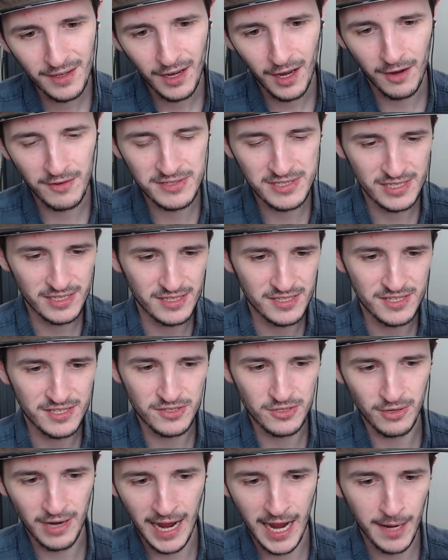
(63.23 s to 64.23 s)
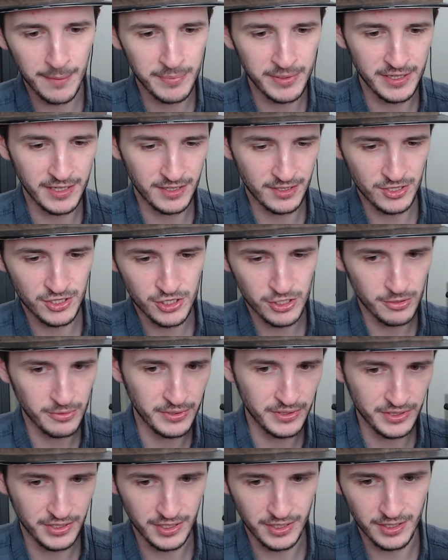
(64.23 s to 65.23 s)
Obviously, this is all happening
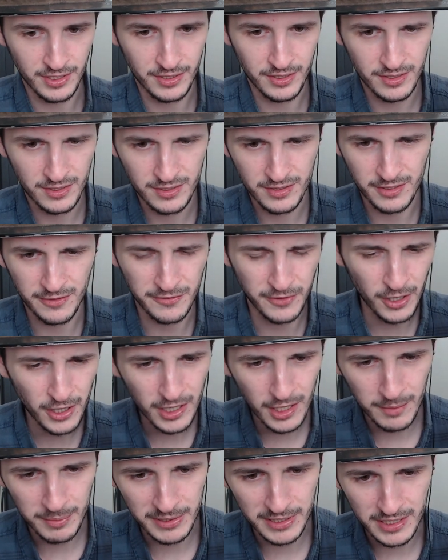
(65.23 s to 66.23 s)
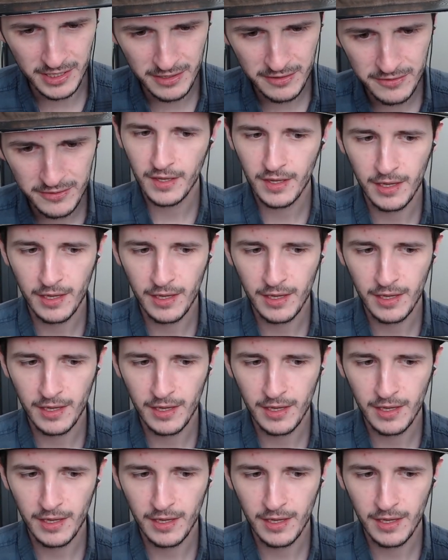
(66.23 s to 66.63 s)
during the fight, I believe.